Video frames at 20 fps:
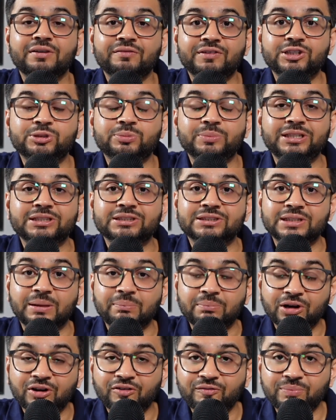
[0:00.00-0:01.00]
which means
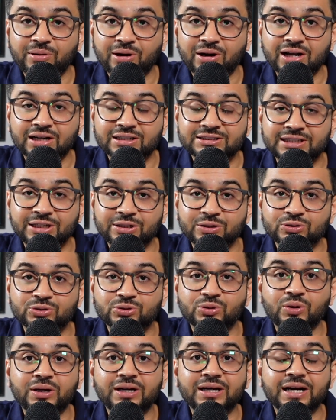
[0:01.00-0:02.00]
number of products that you
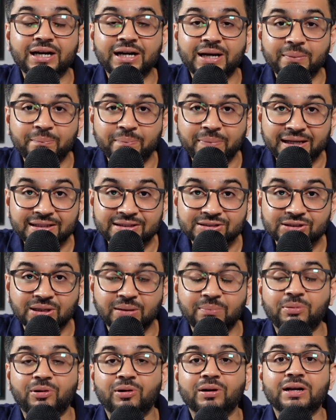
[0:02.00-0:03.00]
sold depends
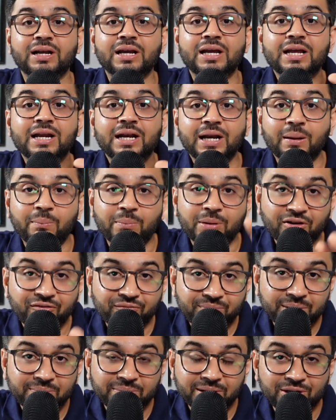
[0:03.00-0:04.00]
upon number of
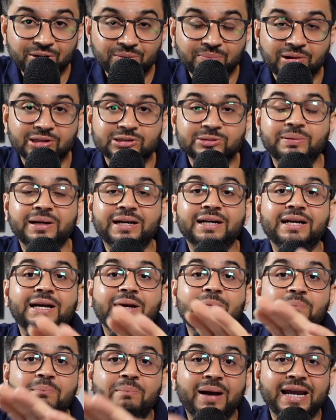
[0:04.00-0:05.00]
people you prospected
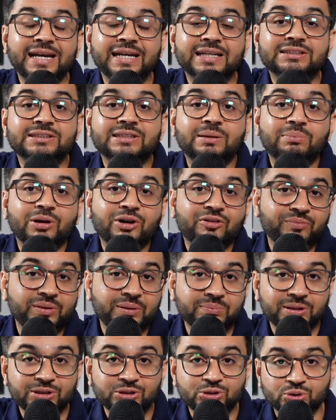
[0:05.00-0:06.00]
minus number of
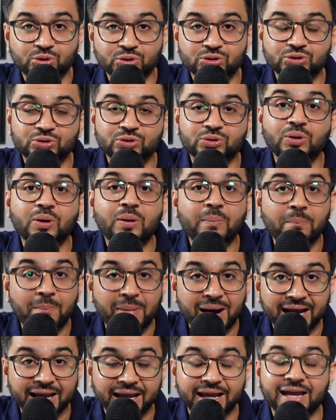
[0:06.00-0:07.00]
people chose to
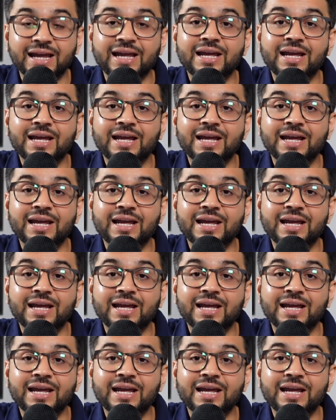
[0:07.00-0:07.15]
buy.